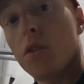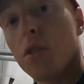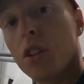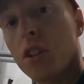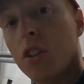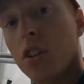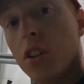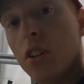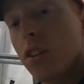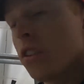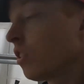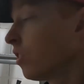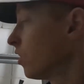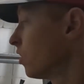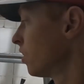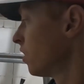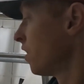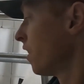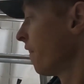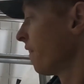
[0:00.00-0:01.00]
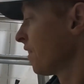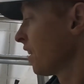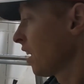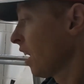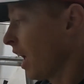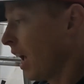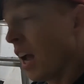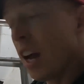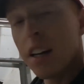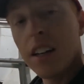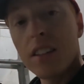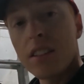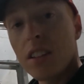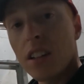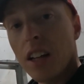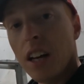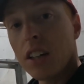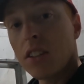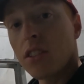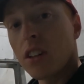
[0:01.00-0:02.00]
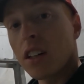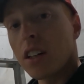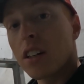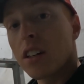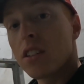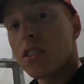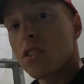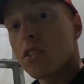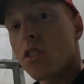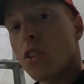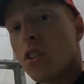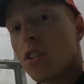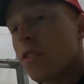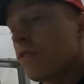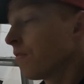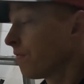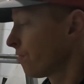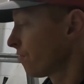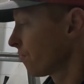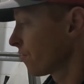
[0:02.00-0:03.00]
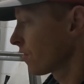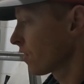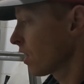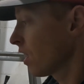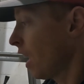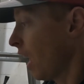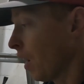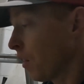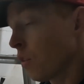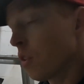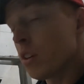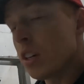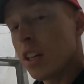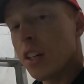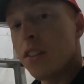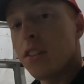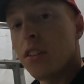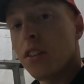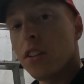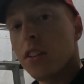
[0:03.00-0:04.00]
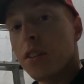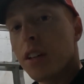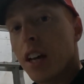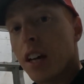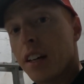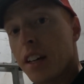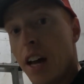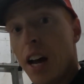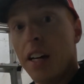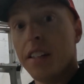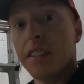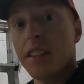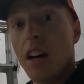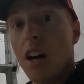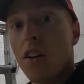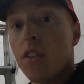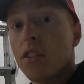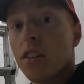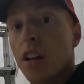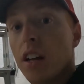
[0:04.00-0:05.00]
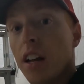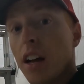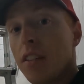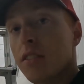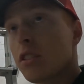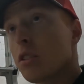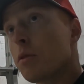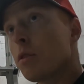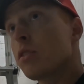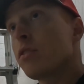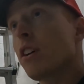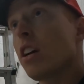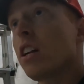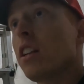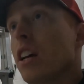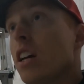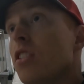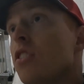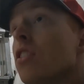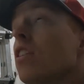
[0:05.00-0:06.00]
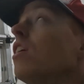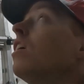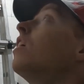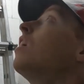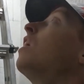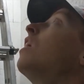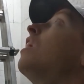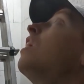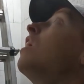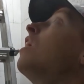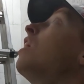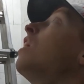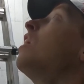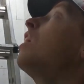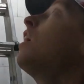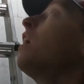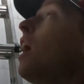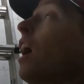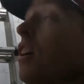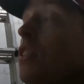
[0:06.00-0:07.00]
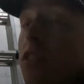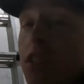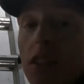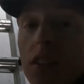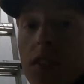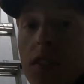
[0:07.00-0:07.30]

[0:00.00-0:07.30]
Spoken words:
one couldn't do. And it's electric, so I won't need to get gassed out and have so much ventilation. As you can